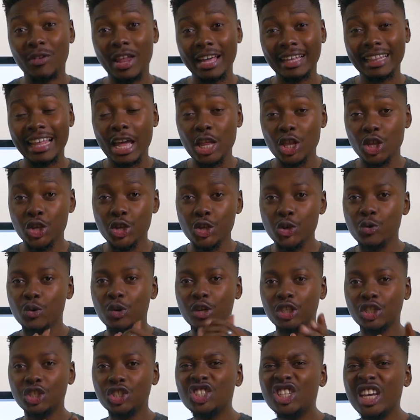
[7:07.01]
like that. You
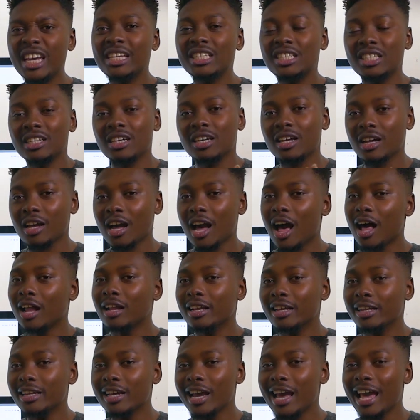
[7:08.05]
could change it
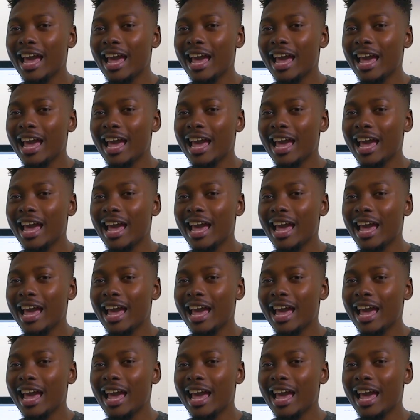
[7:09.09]
color.